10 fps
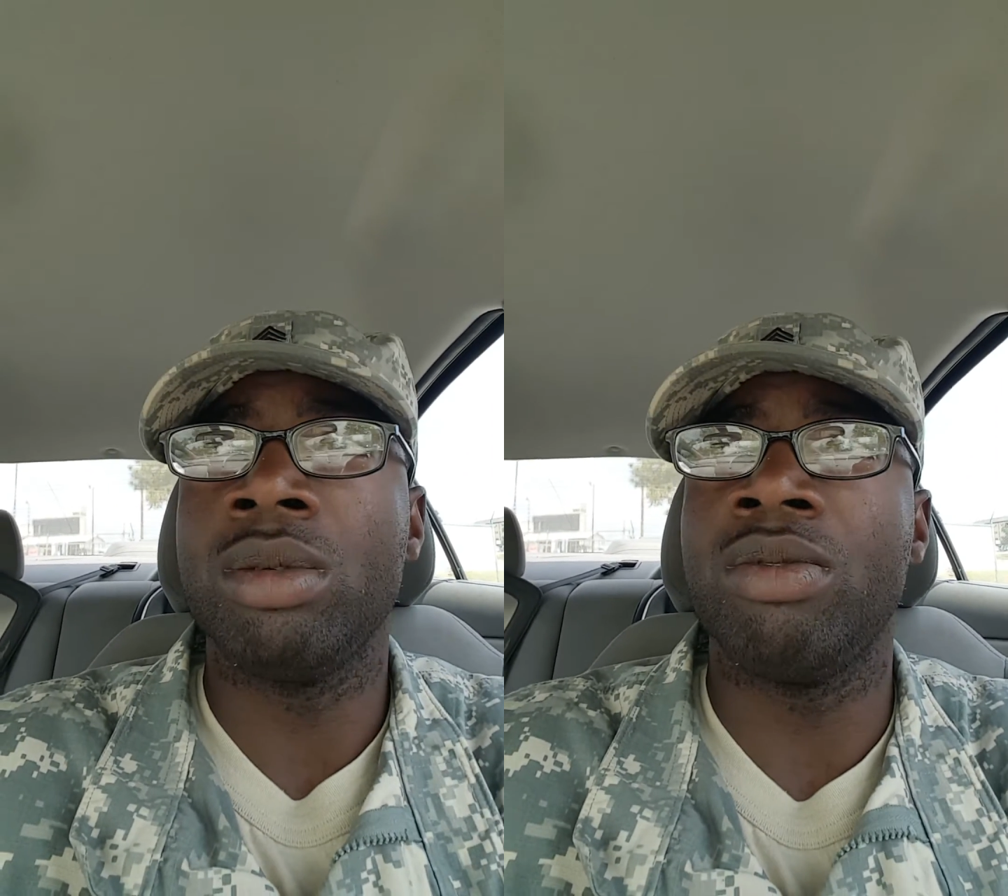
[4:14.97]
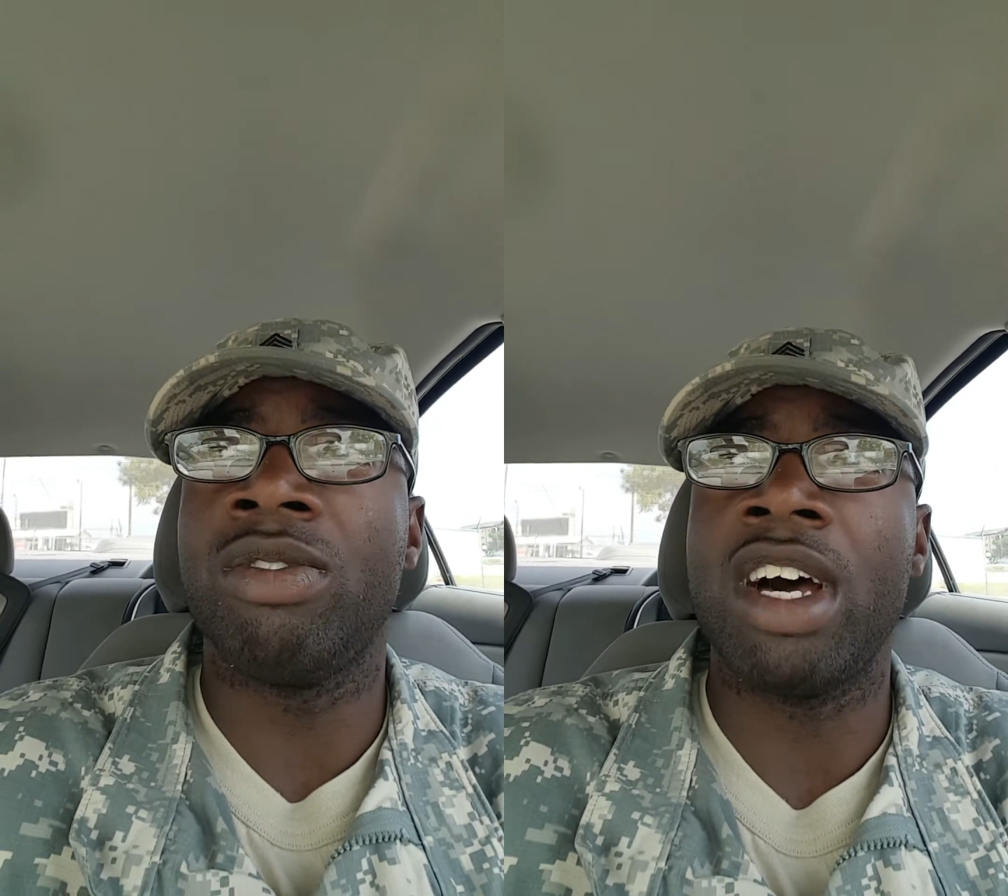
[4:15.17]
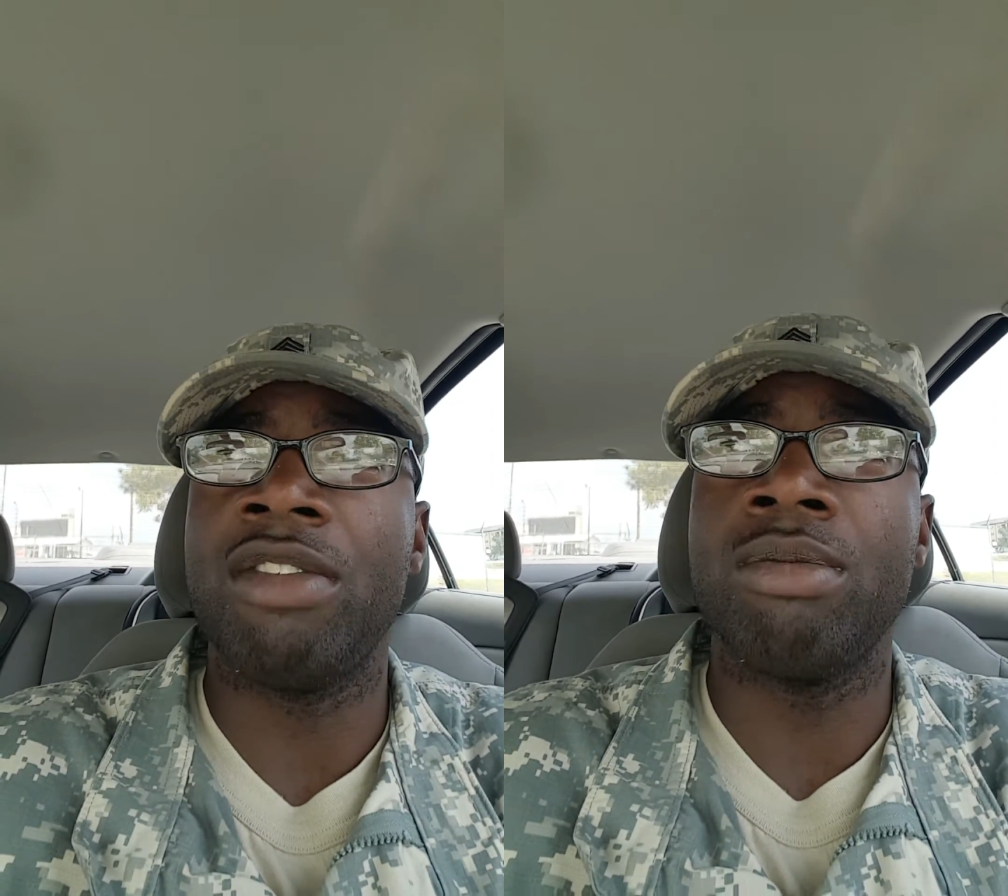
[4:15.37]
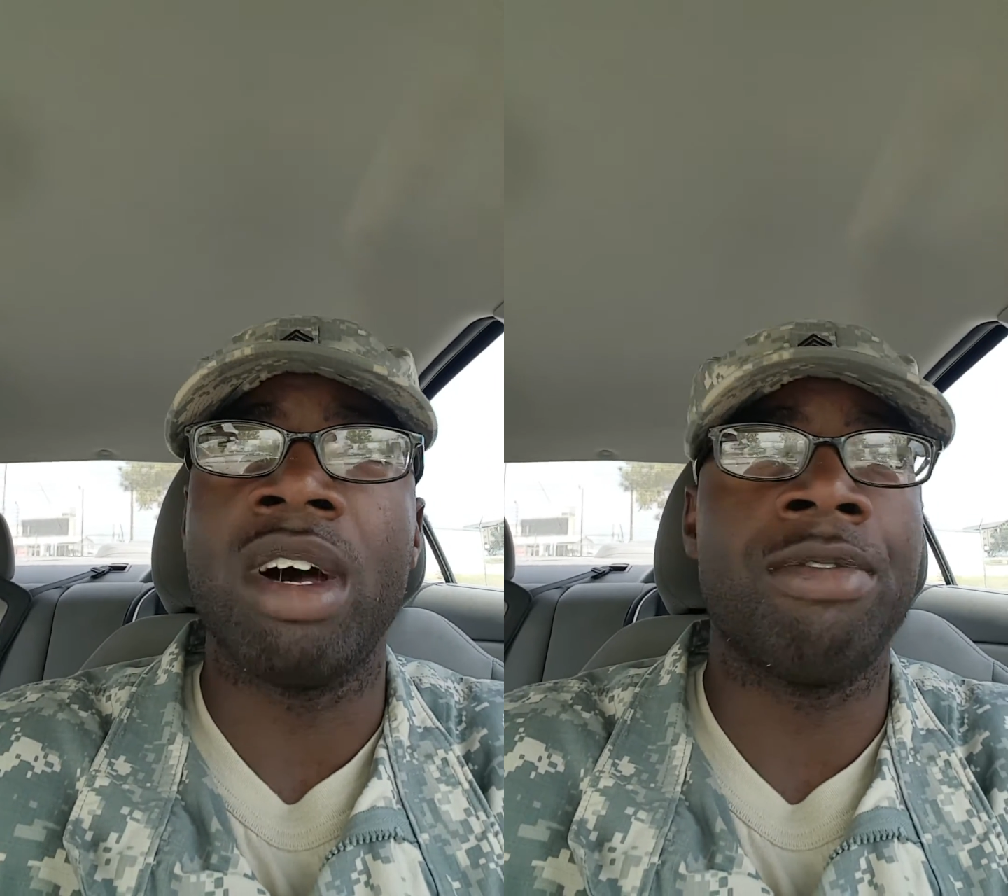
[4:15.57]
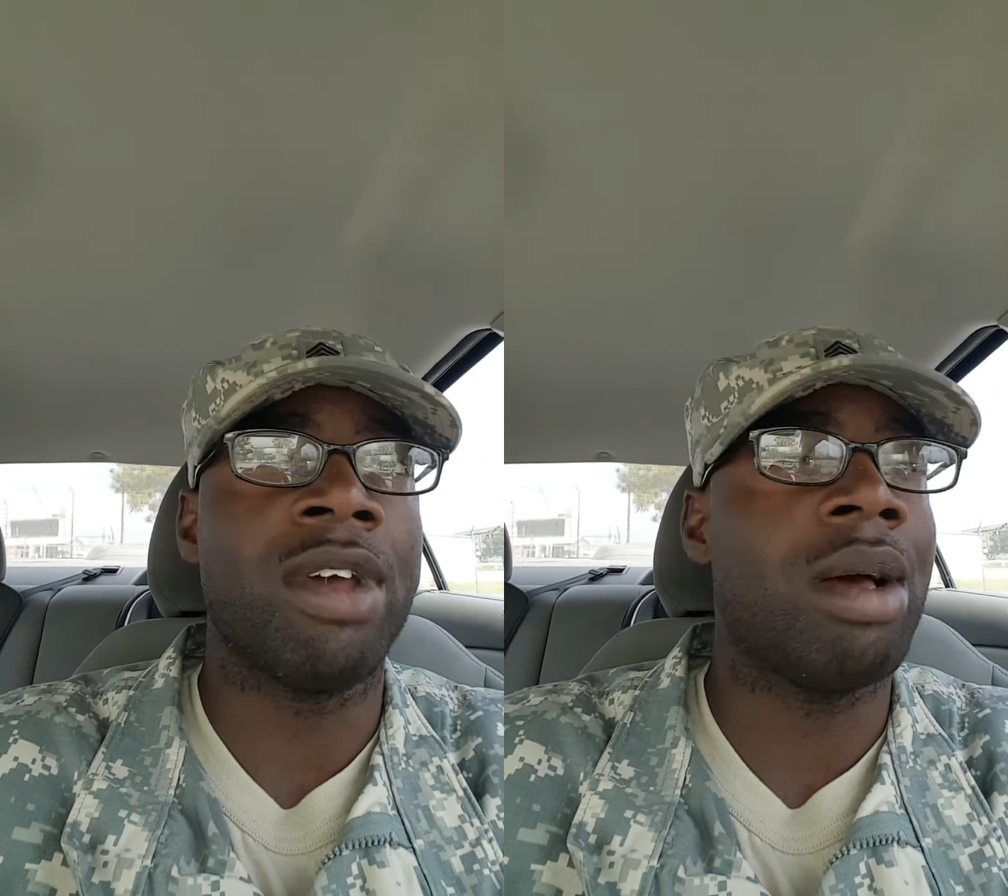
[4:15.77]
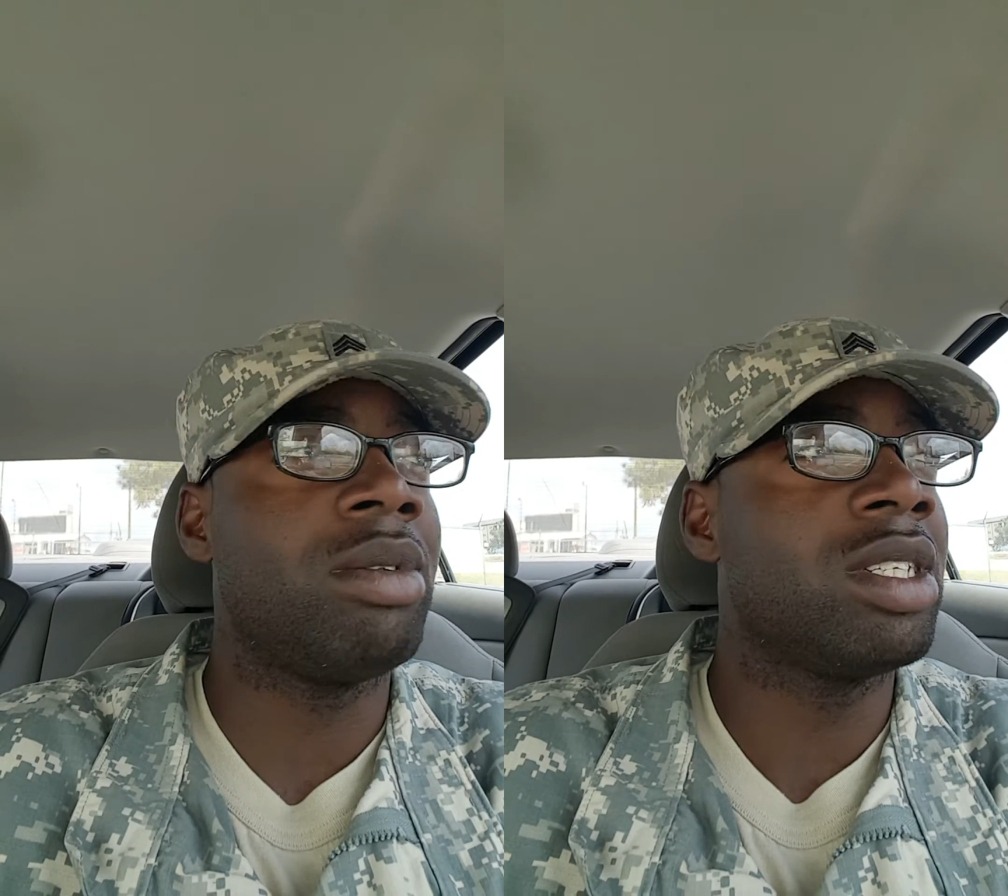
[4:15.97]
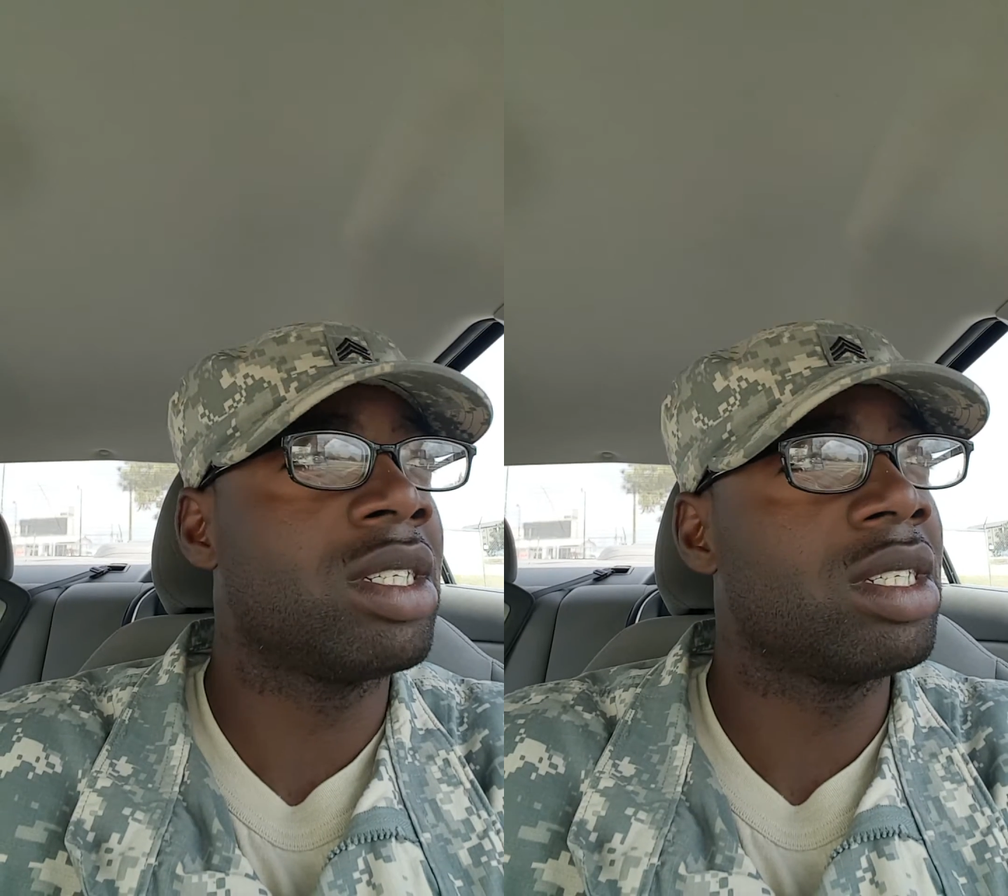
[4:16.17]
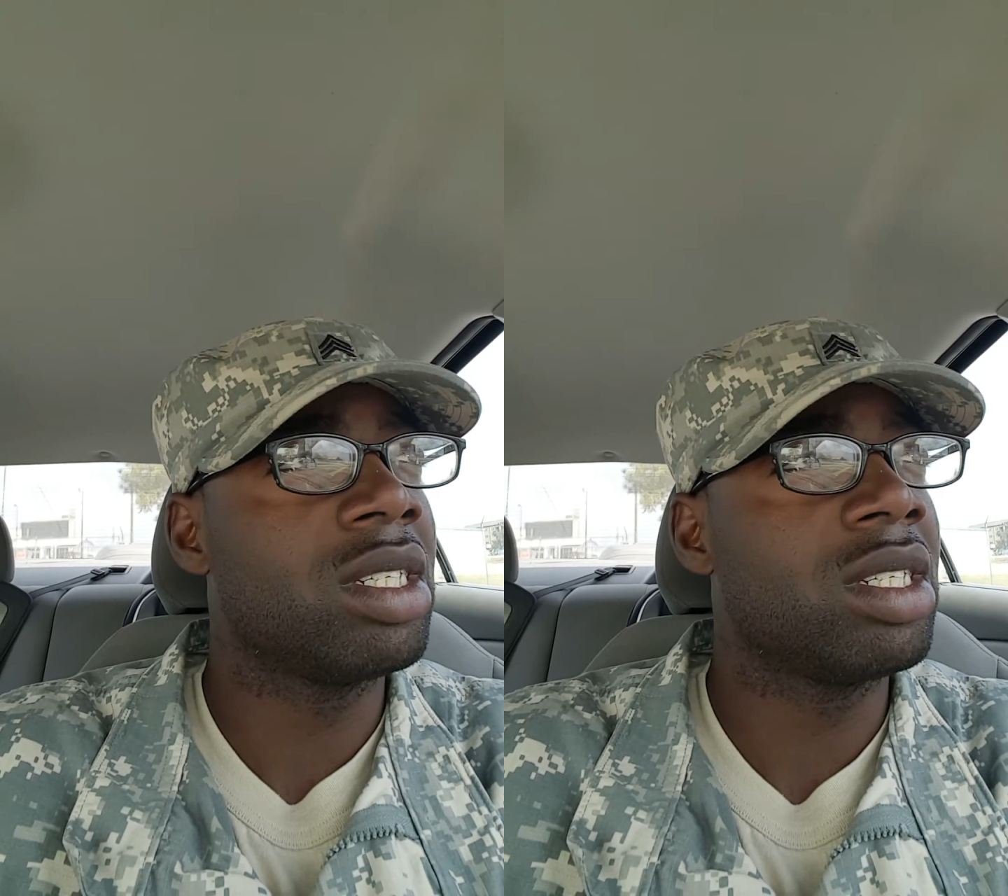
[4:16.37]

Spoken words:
to provide for my family.